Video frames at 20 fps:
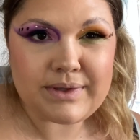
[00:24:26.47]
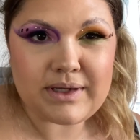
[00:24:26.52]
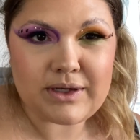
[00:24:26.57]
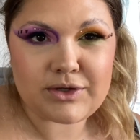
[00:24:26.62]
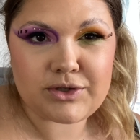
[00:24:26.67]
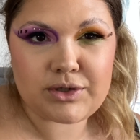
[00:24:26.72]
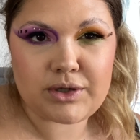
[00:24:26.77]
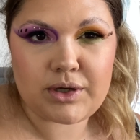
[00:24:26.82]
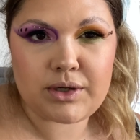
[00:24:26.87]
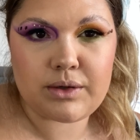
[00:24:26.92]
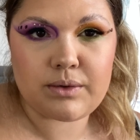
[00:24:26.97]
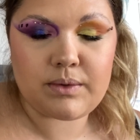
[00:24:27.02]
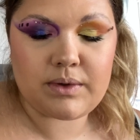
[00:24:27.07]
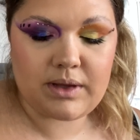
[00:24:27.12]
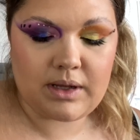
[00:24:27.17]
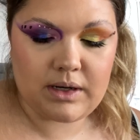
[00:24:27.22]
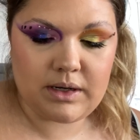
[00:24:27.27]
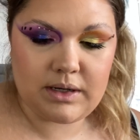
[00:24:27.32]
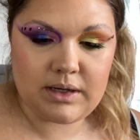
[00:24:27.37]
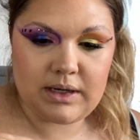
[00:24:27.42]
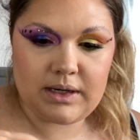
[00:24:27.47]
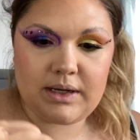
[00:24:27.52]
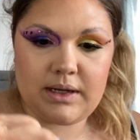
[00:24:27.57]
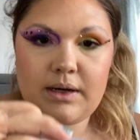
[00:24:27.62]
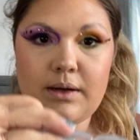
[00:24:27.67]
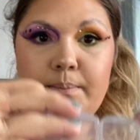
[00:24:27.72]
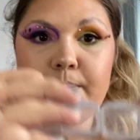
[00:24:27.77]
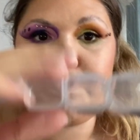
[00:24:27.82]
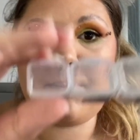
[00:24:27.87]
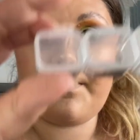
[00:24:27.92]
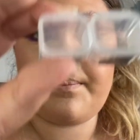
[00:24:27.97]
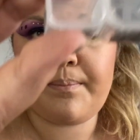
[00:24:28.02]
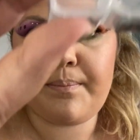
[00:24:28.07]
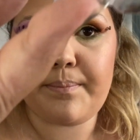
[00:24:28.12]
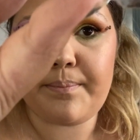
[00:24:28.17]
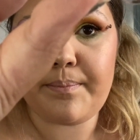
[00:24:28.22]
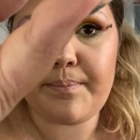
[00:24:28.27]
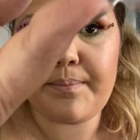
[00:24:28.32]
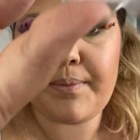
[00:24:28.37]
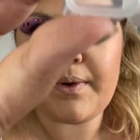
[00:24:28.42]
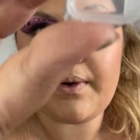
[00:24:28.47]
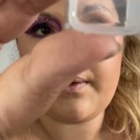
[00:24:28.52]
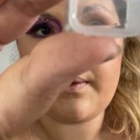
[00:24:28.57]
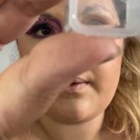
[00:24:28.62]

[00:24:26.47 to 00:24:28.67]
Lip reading: I'll show you what they look like in a bowl.